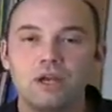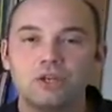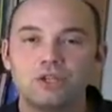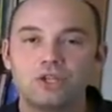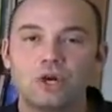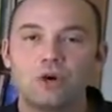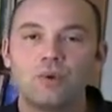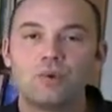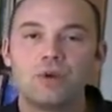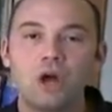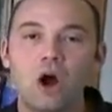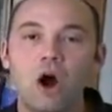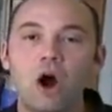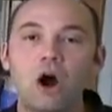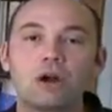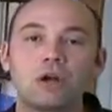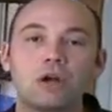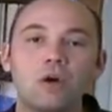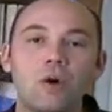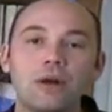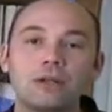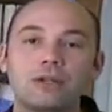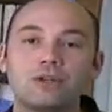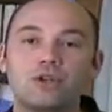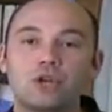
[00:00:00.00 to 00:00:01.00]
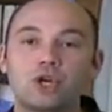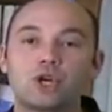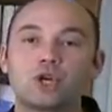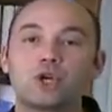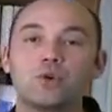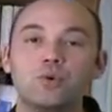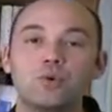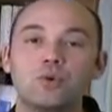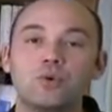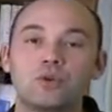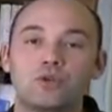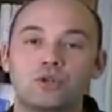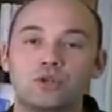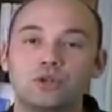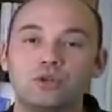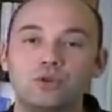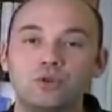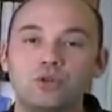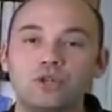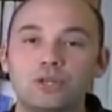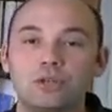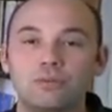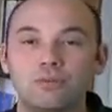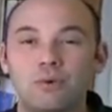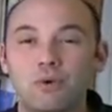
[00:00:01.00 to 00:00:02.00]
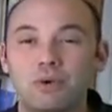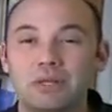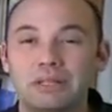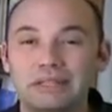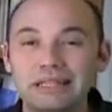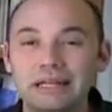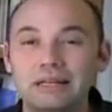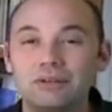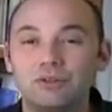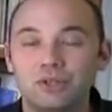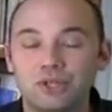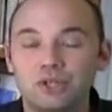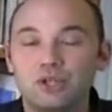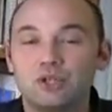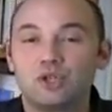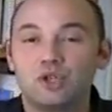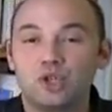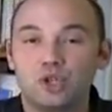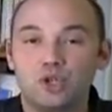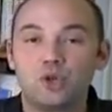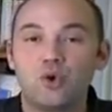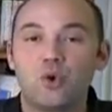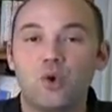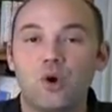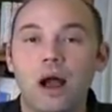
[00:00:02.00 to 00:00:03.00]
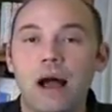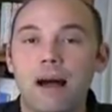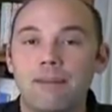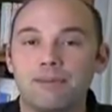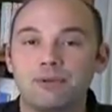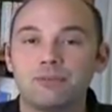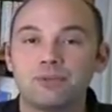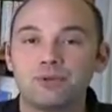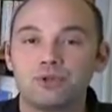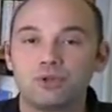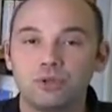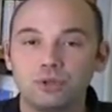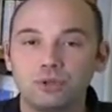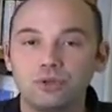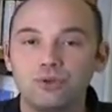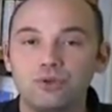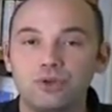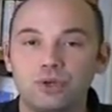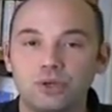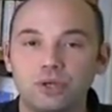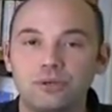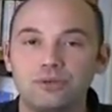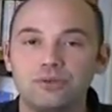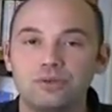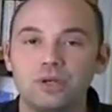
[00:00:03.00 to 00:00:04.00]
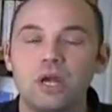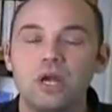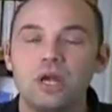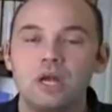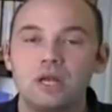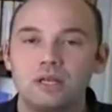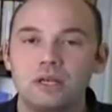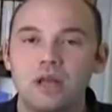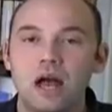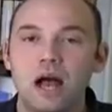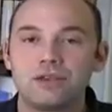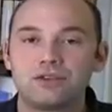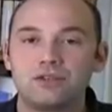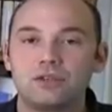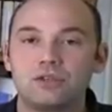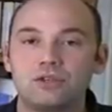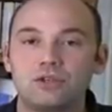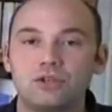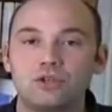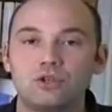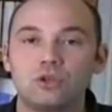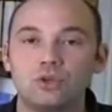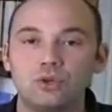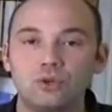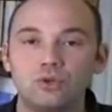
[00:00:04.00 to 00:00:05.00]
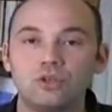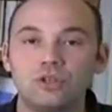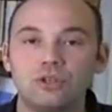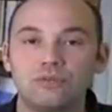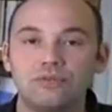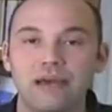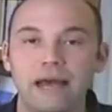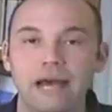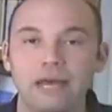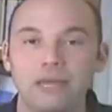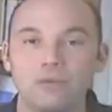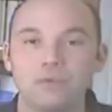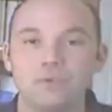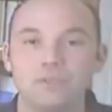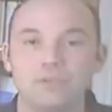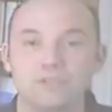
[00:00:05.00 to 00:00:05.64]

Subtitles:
So we are going to the cruder solution where we literally just store optimal solutions, not just the solution value